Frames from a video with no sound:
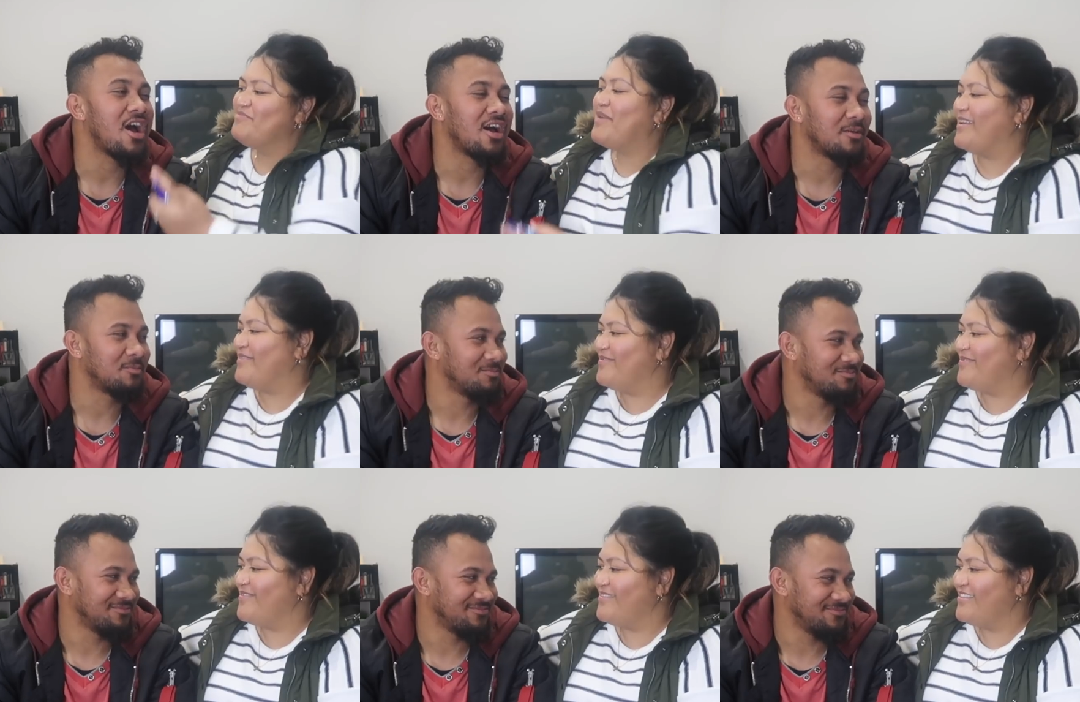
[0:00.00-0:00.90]
Speaker 1: But
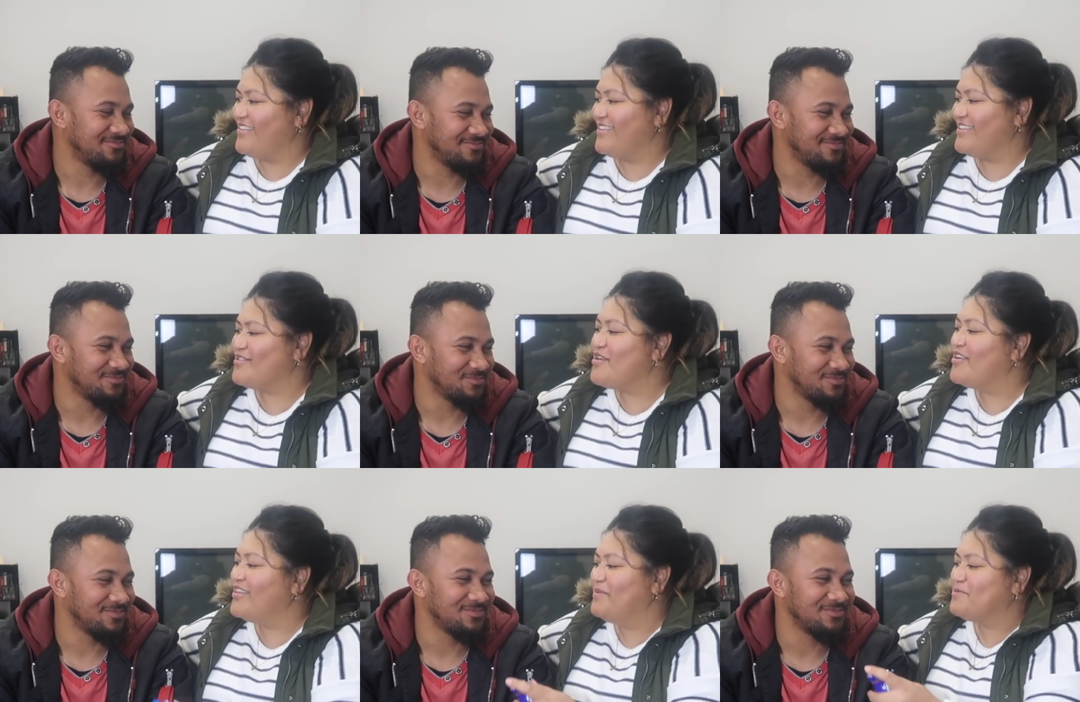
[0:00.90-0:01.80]
do
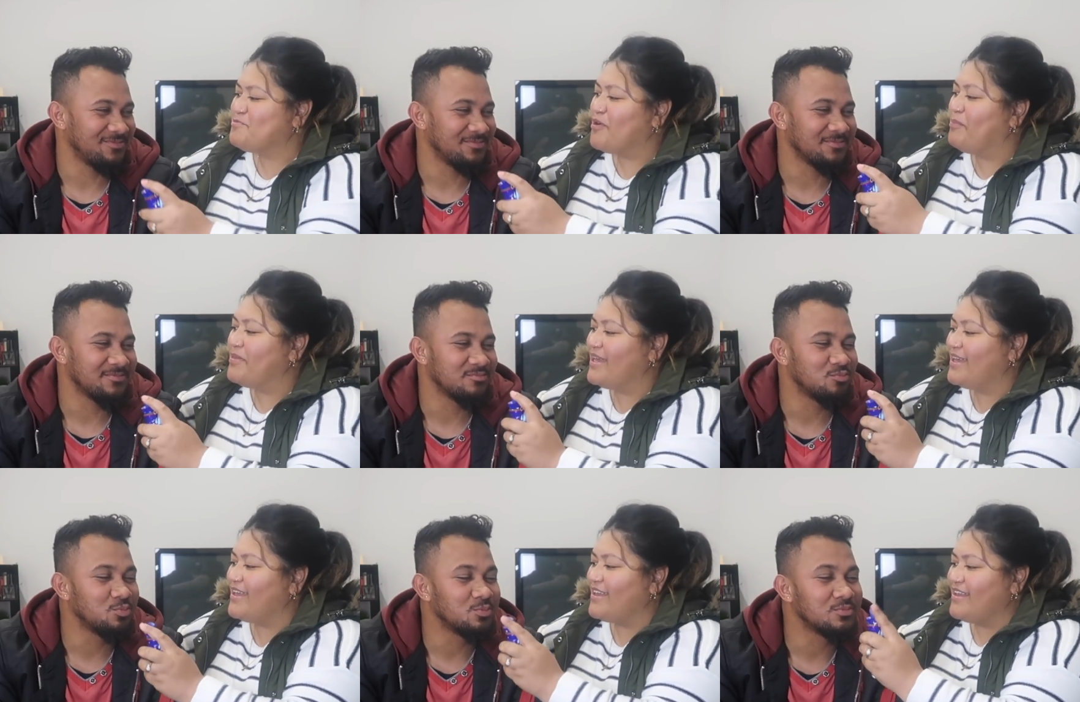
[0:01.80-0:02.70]
your lips
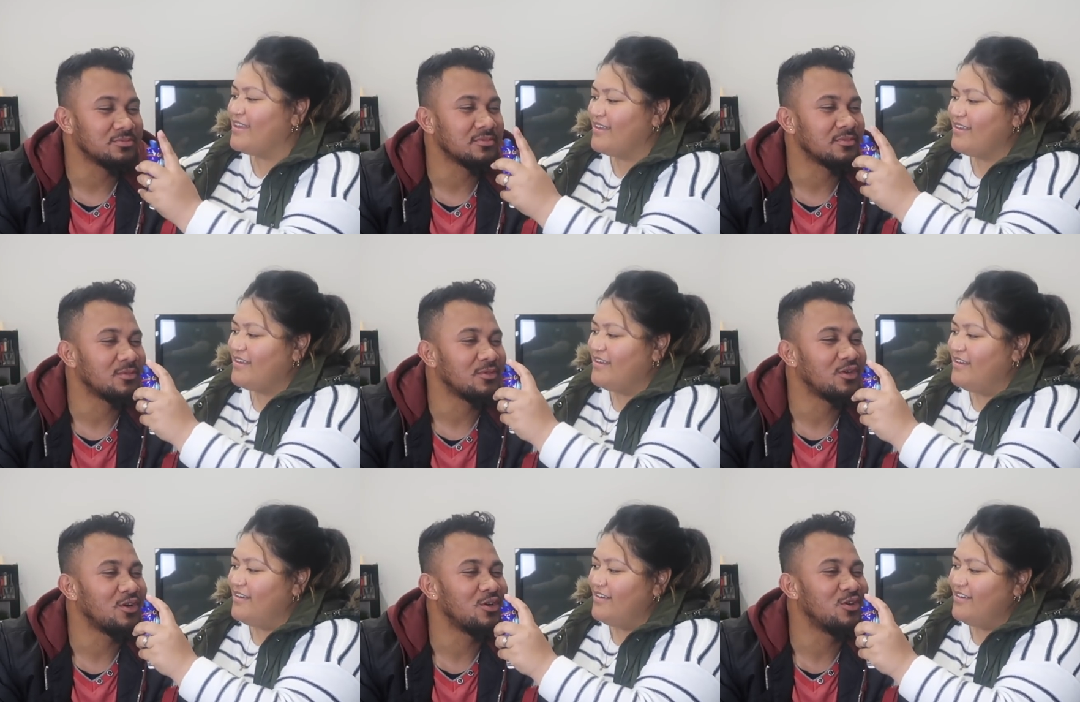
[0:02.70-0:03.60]
properly.
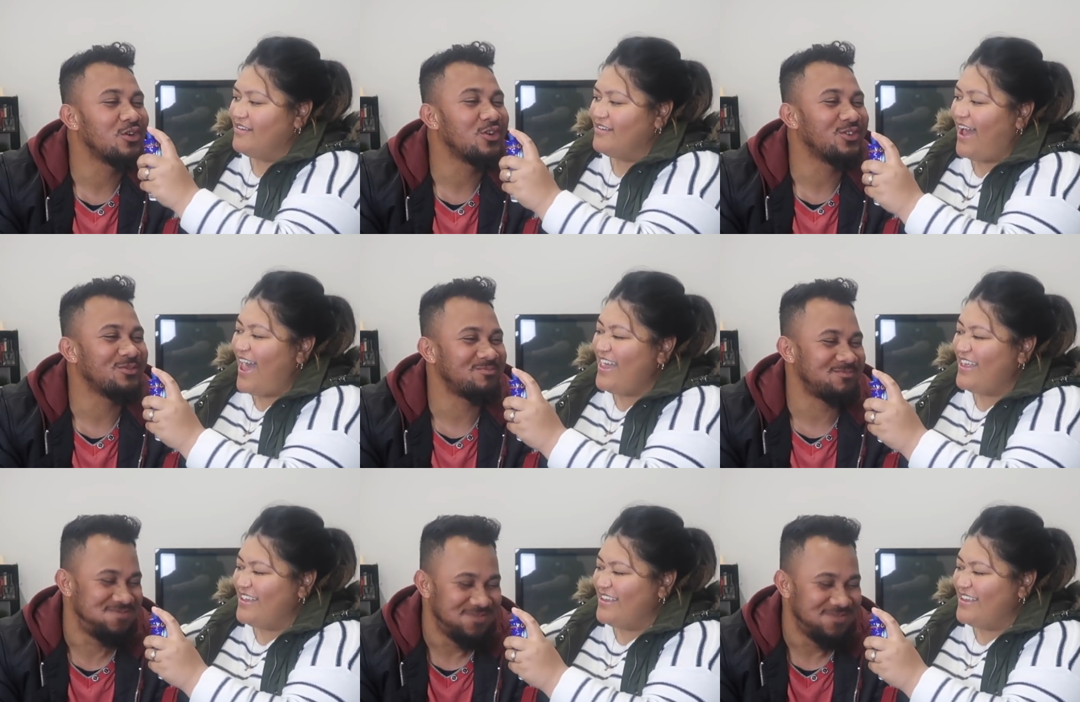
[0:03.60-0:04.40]
I